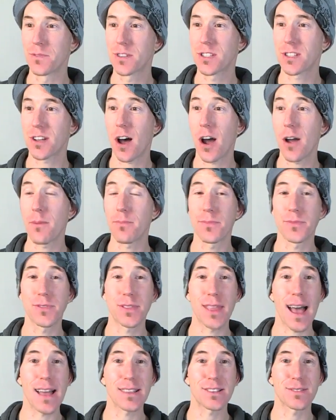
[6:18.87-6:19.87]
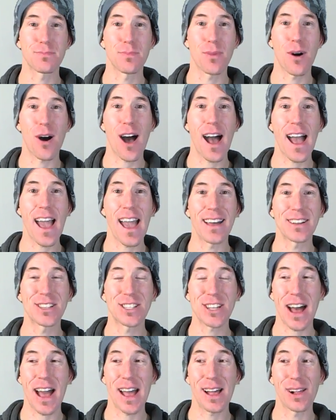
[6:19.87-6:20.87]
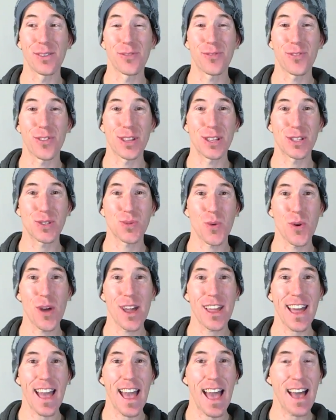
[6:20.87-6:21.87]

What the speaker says: So that's my tale for this week.